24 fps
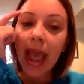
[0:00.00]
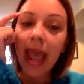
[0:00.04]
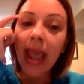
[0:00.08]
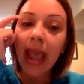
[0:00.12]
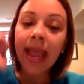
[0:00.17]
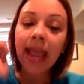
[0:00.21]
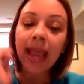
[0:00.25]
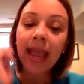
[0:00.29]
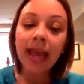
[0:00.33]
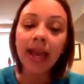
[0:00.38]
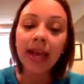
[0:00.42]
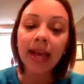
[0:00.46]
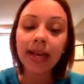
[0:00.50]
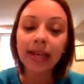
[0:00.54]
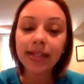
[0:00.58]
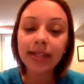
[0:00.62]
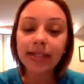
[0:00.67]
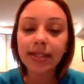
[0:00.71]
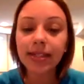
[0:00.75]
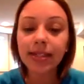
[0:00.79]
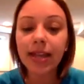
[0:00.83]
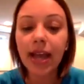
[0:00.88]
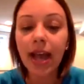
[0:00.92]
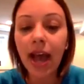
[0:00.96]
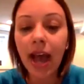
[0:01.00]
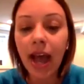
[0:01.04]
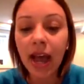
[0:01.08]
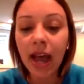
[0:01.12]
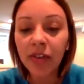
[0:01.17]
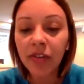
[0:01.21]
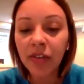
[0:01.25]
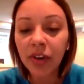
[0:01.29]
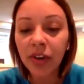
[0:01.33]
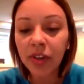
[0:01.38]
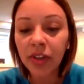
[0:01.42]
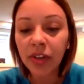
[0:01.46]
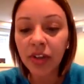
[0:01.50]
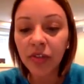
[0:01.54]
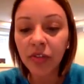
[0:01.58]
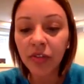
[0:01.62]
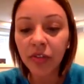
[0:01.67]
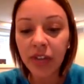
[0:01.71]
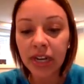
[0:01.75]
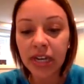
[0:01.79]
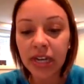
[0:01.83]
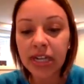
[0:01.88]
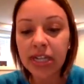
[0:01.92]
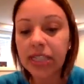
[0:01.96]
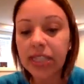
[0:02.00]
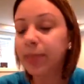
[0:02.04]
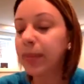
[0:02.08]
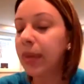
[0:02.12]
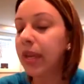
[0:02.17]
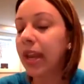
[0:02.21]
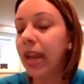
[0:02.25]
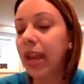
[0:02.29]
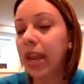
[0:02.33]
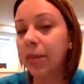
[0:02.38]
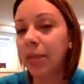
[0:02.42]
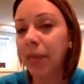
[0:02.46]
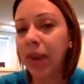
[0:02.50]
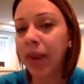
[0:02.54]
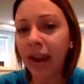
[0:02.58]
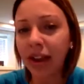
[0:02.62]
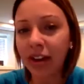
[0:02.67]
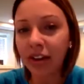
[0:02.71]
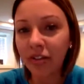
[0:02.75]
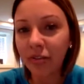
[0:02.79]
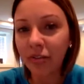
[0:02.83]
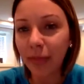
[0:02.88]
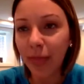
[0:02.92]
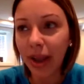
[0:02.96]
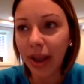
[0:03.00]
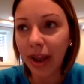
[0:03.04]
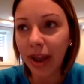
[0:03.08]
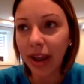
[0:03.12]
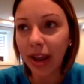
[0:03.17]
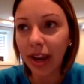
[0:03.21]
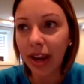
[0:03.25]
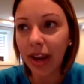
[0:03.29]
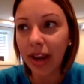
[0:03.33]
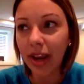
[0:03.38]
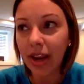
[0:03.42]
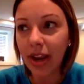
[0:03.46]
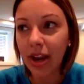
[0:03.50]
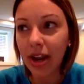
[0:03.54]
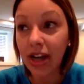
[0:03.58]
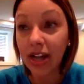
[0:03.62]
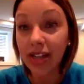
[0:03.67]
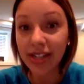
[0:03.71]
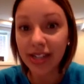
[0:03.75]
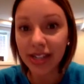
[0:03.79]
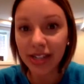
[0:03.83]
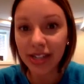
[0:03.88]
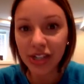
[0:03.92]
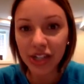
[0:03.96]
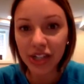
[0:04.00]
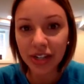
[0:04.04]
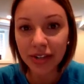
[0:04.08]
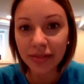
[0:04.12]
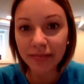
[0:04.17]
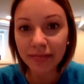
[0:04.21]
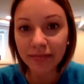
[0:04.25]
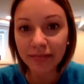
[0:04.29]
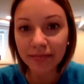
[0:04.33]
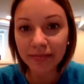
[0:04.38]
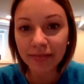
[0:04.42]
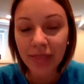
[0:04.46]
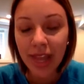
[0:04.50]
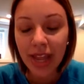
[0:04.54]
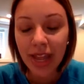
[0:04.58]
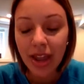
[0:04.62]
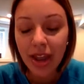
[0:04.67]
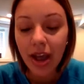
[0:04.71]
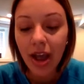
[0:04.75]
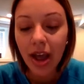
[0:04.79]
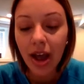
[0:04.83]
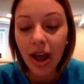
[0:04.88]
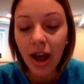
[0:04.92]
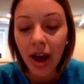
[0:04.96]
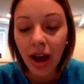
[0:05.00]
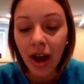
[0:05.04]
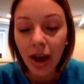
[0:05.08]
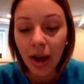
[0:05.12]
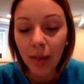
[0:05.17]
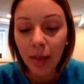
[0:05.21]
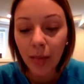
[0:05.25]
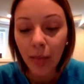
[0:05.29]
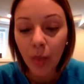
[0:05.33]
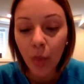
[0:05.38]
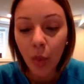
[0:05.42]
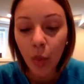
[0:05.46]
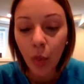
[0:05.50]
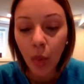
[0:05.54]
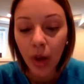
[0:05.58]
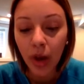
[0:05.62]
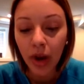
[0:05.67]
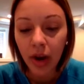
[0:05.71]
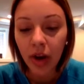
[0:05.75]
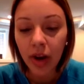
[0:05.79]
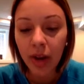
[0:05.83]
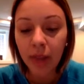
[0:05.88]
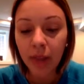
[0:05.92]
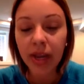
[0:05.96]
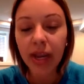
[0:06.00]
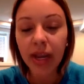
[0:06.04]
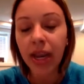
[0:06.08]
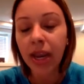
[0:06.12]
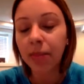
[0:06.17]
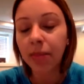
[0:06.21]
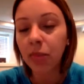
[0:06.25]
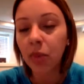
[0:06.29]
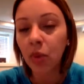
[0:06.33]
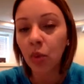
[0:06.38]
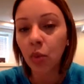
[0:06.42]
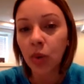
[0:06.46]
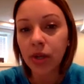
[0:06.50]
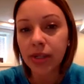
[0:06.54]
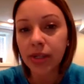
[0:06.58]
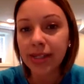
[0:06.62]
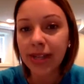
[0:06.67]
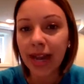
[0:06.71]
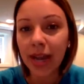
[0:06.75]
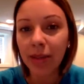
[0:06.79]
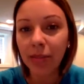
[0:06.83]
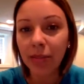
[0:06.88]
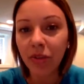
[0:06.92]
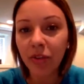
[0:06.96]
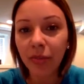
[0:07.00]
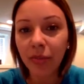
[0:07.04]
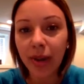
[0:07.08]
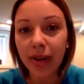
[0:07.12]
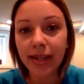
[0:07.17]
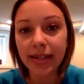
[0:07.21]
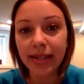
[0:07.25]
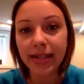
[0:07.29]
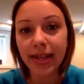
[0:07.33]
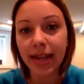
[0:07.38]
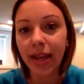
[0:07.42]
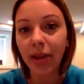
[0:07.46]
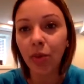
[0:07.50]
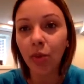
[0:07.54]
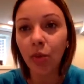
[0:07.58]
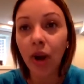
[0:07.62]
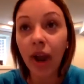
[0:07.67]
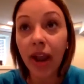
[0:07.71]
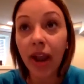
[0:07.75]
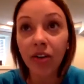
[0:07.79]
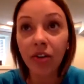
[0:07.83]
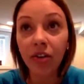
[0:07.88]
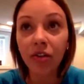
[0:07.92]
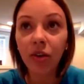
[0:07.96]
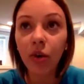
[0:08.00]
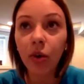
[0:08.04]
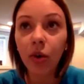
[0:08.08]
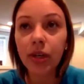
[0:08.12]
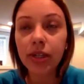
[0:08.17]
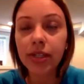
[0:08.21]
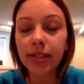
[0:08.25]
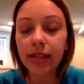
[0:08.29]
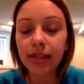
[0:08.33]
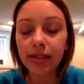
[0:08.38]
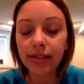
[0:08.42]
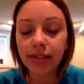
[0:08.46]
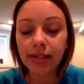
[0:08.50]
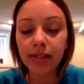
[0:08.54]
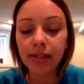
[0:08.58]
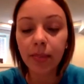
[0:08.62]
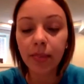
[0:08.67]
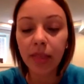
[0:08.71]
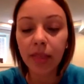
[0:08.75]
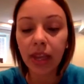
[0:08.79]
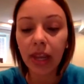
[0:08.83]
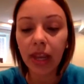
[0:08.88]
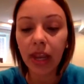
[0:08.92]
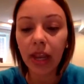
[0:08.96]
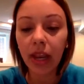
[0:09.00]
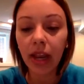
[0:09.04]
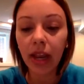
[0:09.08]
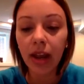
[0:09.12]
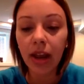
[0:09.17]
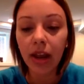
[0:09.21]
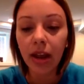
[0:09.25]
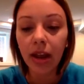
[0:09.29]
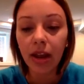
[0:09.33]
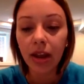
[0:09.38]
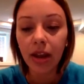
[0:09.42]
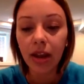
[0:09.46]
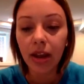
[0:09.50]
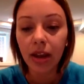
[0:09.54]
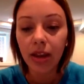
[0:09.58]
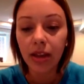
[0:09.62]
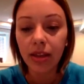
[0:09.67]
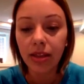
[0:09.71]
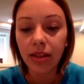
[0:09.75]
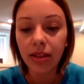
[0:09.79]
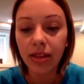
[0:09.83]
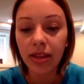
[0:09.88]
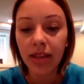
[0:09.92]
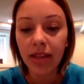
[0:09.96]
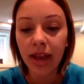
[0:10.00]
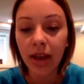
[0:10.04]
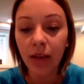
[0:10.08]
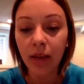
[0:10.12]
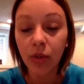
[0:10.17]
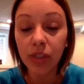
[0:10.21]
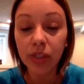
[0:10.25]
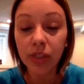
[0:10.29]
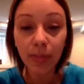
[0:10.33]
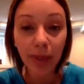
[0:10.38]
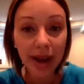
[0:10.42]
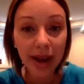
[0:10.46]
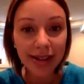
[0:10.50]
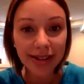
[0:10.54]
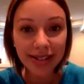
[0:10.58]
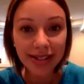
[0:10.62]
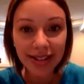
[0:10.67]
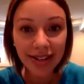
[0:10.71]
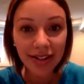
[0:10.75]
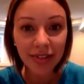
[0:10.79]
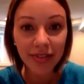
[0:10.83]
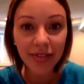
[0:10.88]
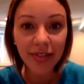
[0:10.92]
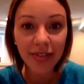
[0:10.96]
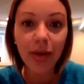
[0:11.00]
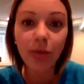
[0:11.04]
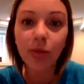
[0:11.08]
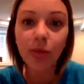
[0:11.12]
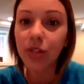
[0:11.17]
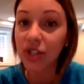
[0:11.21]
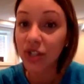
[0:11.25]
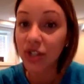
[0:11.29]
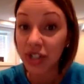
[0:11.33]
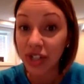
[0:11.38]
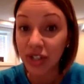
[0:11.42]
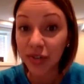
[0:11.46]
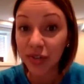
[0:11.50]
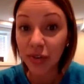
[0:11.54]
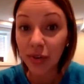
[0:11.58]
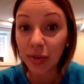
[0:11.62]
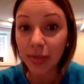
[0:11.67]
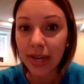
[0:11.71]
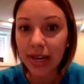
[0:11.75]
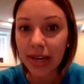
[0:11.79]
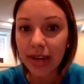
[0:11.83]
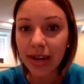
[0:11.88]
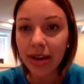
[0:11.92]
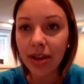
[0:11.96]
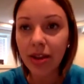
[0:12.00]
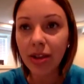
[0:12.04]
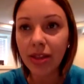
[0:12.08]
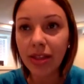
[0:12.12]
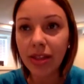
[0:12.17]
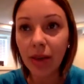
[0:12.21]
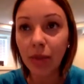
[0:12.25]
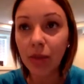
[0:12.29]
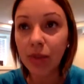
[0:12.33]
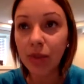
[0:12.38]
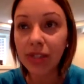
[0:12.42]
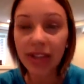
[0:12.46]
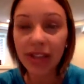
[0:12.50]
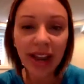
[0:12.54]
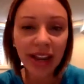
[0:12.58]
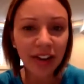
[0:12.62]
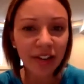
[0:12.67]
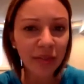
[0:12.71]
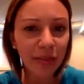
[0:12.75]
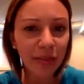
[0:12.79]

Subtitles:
and I found that fitness became kind of my addiction, where it became the one time of my day where I could focus on something that was positive, that was just for me, that was kind of